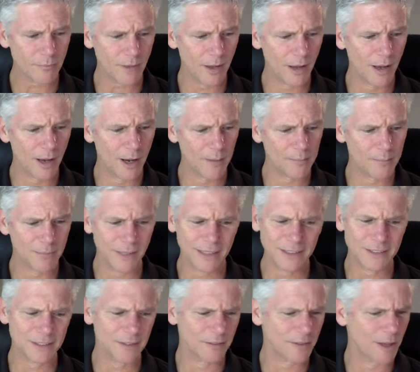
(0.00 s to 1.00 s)
Um,
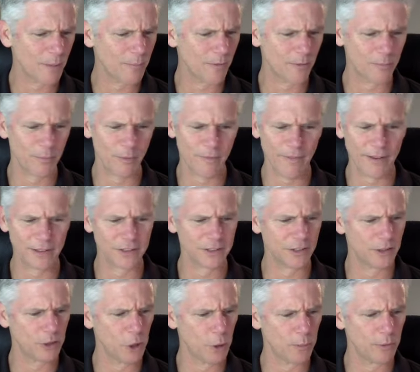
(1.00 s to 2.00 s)
it's number of
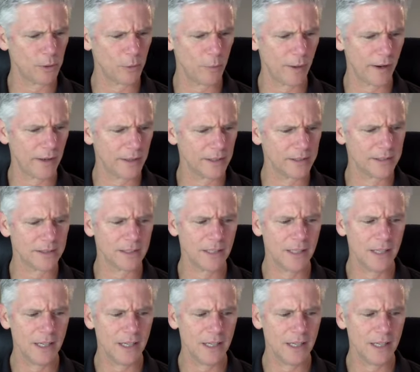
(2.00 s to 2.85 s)
perfection, global awareness,